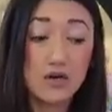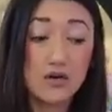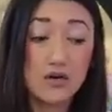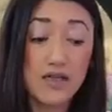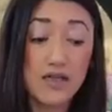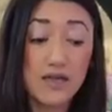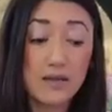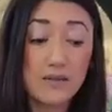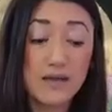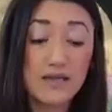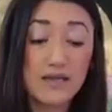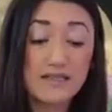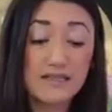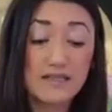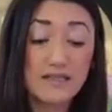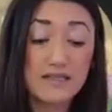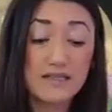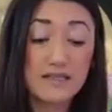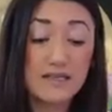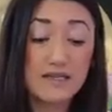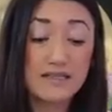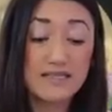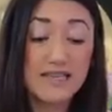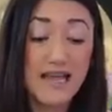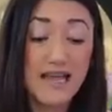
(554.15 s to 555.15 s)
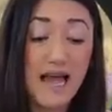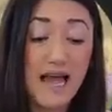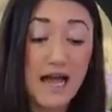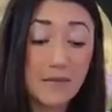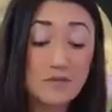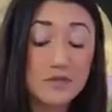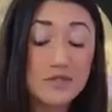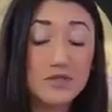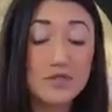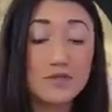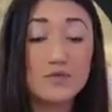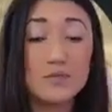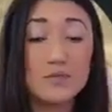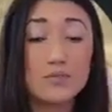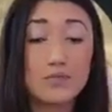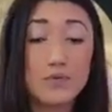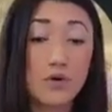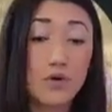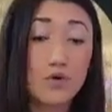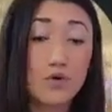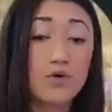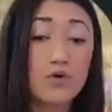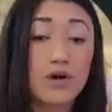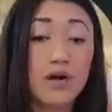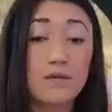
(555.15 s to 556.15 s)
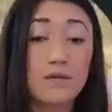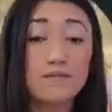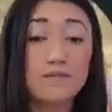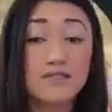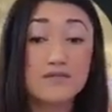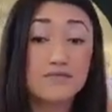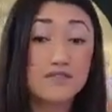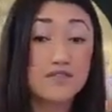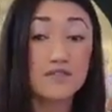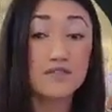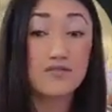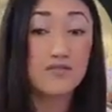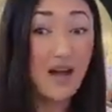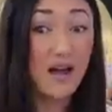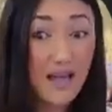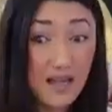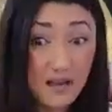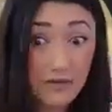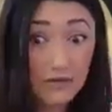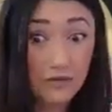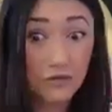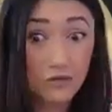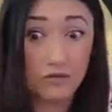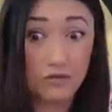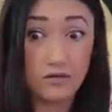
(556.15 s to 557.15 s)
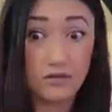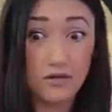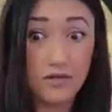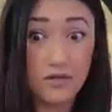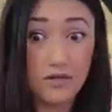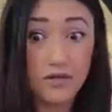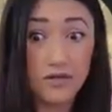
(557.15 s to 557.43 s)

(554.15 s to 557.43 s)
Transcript: basically adapt to programs of survival.